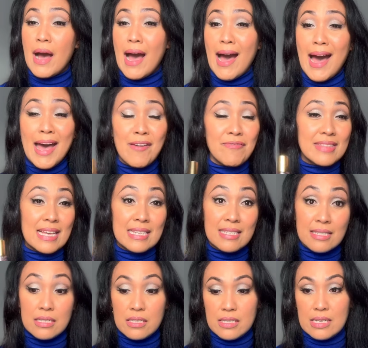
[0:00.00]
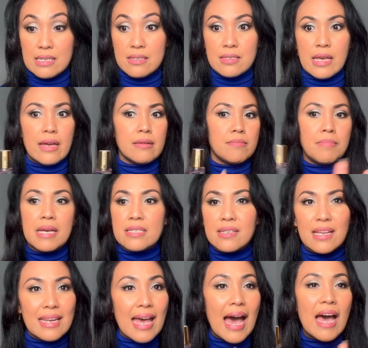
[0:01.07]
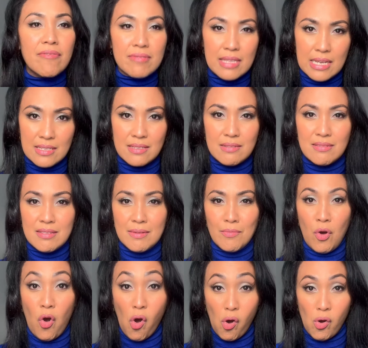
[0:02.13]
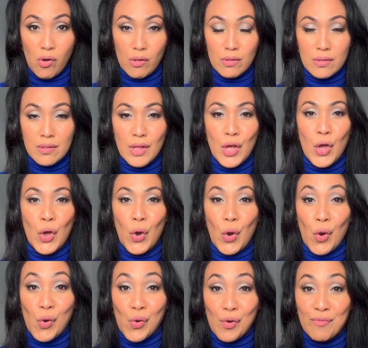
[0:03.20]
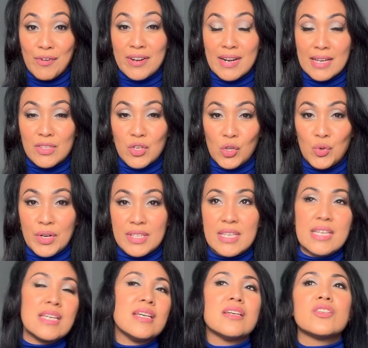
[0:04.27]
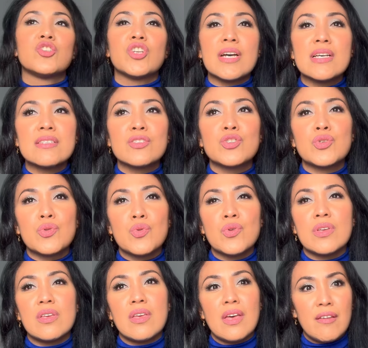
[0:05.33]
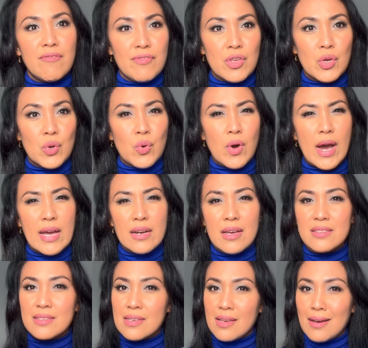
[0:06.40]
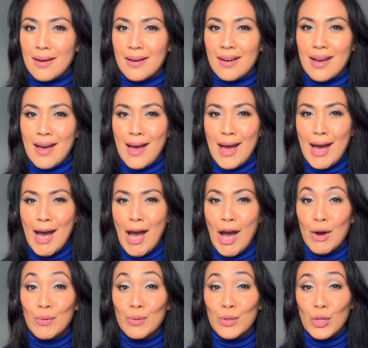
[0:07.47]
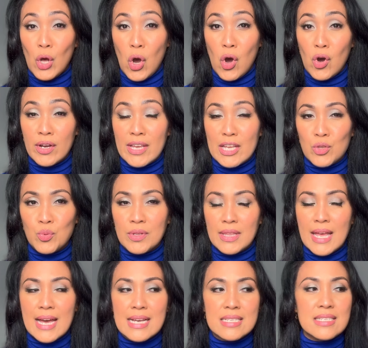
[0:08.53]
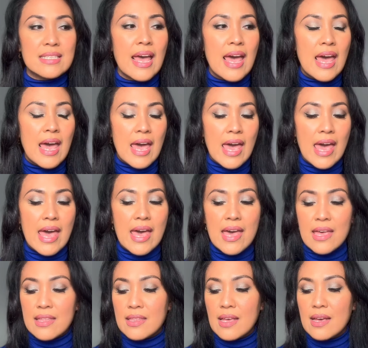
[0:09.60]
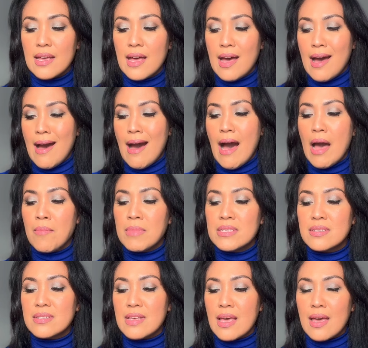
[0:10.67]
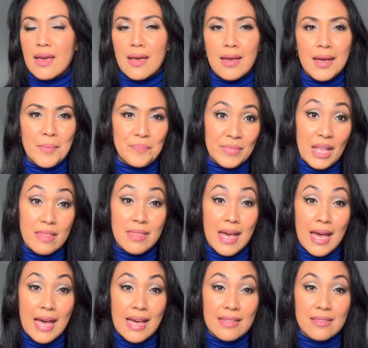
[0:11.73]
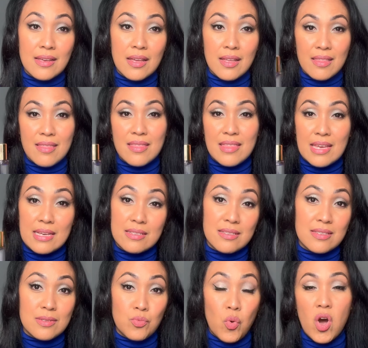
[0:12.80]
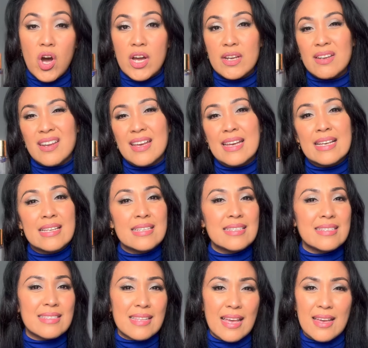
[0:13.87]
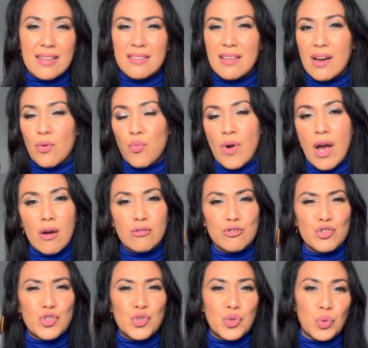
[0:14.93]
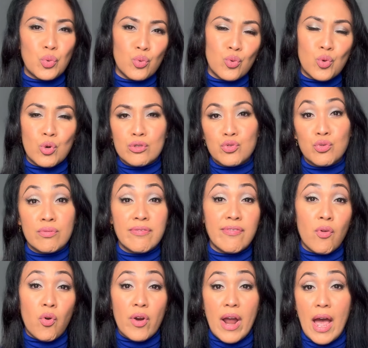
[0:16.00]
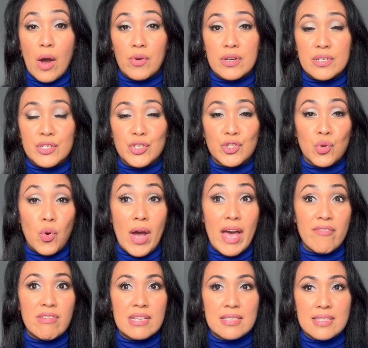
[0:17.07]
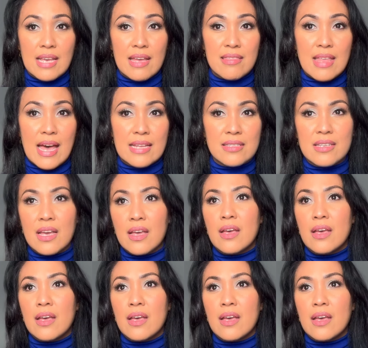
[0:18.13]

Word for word: I've tested this and basically I've tested them all overnight already just to give you an idea how long it will last. And I must say that this one stayed around two to four hours. So having said that,